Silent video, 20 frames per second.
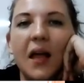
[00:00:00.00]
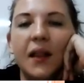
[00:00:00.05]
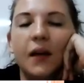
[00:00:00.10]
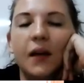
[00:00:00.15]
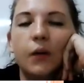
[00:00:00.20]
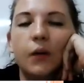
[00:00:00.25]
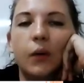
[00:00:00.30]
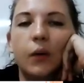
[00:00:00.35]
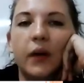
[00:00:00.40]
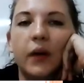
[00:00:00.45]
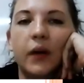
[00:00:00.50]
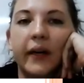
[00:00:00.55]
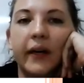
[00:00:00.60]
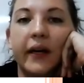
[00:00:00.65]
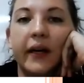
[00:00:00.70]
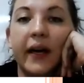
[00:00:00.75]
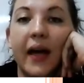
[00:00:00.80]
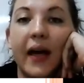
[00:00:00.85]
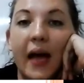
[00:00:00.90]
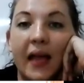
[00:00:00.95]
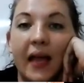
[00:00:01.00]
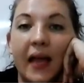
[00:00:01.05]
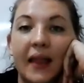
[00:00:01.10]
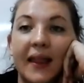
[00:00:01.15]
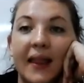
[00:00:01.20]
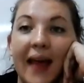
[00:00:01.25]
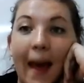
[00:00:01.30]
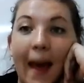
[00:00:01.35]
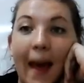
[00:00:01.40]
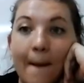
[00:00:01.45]
The word
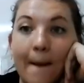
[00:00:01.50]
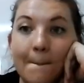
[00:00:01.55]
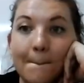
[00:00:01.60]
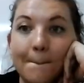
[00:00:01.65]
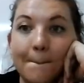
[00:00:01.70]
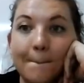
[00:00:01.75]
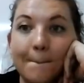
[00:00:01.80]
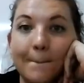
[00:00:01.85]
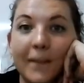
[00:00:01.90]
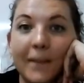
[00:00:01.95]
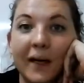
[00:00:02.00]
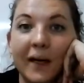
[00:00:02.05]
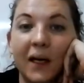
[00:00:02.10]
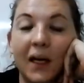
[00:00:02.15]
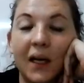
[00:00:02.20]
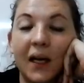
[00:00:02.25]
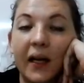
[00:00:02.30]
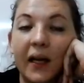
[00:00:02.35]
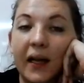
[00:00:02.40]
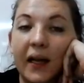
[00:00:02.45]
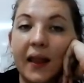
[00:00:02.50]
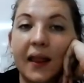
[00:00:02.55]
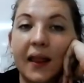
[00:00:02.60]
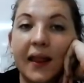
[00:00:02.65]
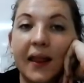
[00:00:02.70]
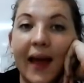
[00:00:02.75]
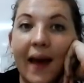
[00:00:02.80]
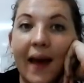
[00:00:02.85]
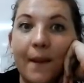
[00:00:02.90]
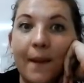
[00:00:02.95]
them.
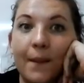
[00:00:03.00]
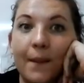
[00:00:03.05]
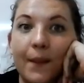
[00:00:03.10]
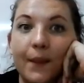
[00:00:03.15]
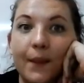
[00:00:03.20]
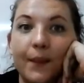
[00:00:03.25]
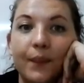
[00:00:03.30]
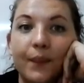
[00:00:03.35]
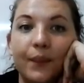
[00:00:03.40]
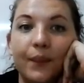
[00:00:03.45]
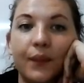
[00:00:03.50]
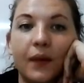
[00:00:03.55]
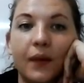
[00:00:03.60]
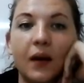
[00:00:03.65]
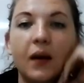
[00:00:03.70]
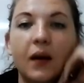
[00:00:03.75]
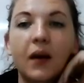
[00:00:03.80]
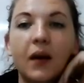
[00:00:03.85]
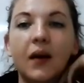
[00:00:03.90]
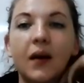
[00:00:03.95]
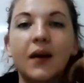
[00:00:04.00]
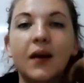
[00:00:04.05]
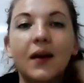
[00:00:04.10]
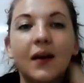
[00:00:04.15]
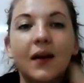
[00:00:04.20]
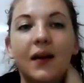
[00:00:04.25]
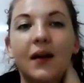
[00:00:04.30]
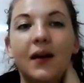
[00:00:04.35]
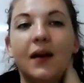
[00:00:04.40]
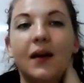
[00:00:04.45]
Them.
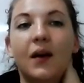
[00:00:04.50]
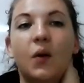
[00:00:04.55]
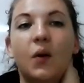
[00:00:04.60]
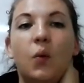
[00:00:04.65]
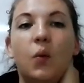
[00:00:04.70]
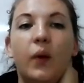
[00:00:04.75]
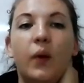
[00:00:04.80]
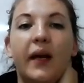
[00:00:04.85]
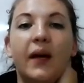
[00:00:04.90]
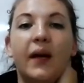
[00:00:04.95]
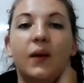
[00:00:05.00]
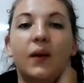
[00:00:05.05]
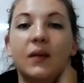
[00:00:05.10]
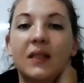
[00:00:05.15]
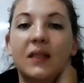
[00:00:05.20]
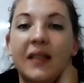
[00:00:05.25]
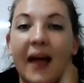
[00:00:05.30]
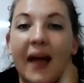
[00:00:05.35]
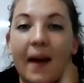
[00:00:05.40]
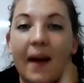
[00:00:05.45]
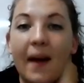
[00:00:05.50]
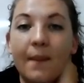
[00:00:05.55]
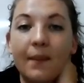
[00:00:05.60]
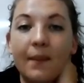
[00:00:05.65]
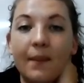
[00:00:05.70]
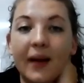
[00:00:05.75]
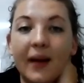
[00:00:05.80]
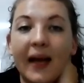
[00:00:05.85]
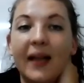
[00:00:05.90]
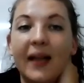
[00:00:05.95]
We use
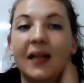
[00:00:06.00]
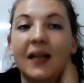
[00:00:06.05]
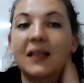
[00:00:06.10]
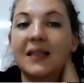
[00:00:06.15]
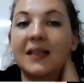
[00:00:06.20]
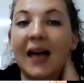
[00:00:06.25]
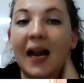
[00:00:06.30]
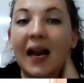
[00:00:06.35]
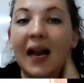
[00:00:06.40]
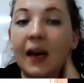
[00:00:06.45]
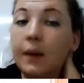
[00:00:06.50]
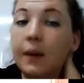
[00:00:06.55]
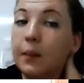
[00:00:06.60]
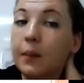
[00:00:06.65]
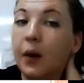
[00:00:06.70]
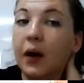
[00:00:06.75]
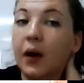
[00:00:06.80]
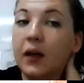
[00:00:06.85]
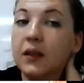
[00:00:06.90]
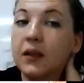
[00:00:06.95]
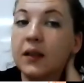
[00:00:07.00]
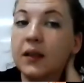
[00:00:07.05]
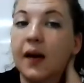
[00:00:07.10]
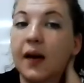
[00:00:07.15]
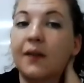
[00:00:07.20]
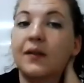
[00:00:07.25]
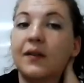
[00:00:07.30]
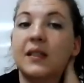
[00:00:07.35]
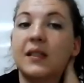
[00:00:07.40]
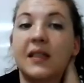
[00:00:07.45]
them in the telling part
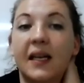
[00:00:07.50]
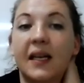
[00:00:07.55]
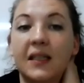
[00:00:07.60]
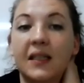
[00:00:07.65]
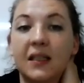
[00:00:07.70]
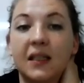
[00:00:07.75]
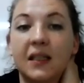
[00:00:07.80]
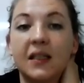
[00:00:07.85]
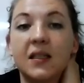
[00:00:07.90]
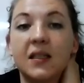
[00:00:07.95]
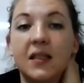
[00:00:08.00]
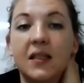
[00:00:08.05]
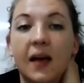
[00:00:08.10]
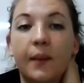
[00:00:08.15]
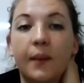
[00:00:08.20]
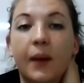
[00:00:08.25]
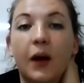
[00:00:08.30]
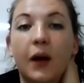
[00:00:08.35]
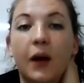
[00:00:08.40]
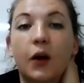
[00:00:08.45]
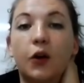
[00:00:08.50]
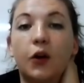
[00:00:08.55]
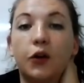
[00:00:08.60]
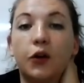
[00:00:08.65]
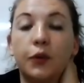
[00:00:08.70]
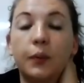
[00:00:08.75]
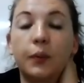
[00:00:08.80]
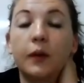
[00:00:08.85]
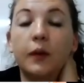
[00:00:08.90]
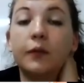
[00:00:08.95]
of a sentence about a
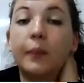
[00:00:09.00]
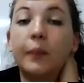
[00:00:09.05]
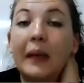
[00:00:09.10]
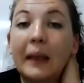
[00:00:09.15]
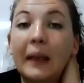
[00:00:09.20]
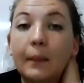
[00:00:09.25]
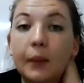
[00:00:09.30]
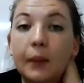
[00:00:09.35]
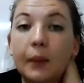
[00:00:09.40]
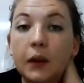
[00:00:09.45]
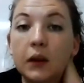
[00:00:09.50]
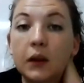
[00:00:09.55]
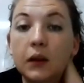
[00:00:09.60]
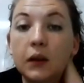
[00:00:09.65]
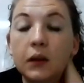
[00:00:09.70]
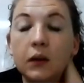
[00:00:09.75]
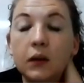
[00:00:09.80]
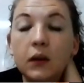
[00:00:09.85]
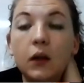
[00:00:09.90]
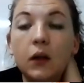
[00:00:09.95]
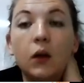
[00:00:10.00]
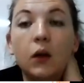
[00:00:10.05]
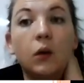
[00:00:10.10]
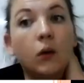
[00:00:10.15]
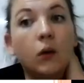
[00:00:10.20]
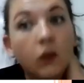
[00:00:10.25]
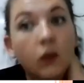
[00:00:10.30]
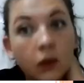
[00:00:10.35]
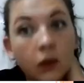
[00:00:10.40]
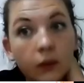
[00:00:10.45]
group of people,
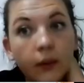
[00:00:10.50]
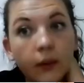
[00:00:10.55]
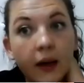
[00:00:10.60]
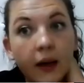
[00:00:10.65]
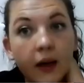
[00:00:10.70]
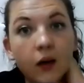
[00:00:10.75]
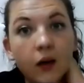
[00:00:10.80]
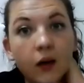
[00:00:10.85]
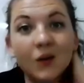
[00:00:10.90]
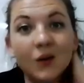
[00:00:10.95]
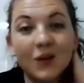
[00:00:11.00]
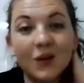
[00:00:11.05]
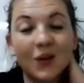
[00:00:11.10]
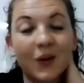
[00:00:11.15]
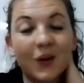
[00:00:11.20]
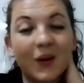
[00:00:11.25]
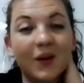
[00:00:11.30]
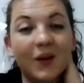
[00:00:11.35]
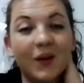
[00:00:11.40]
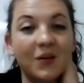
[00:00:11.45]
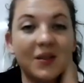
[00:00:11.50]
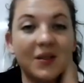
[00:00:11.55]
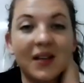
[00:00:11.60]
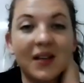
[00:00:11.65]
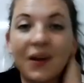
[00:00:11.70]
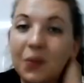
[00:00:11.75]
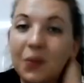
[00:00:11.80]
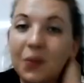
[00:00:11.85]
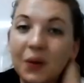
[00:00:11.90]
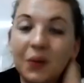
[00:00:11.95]
or we can also use
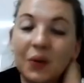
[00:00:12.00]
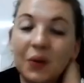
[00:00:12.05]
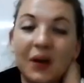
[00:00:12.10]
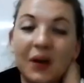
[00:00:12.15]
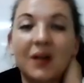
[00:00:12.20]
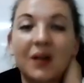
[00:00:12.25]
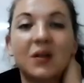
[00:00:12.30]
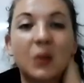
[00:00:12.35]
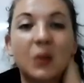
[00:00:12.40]
it when we are